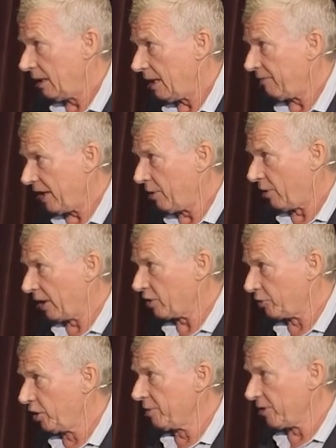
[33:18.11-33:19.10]
if anyone in
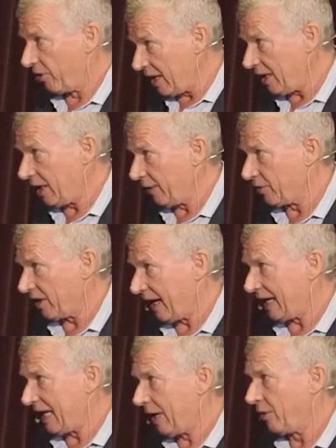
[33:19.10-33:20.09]
this room is thinking of
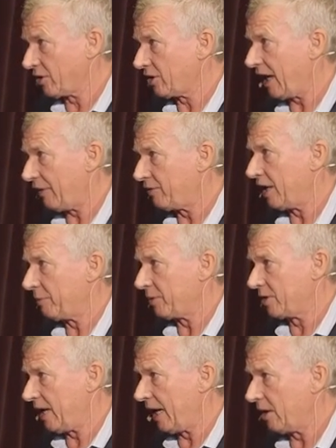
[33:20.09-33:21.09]
saying, here is a safe
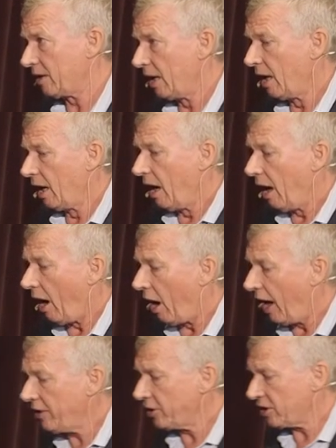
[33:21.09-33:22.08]
10%,
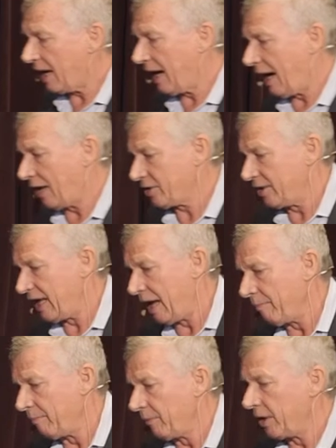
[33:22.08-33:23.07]
I just ask
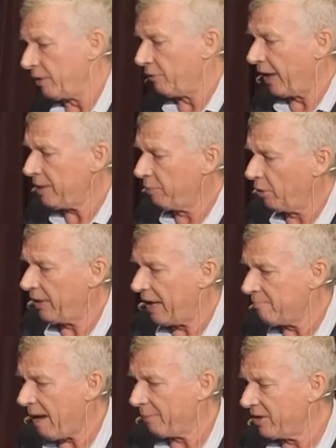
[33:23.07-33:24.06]
them that if they put their
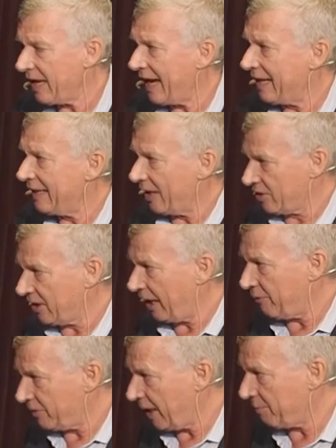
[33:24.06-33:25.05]
mum and dad in that
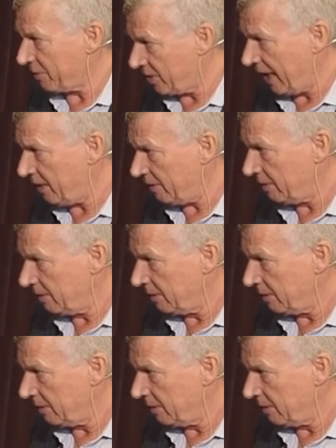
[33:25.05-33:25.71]
safe 10%,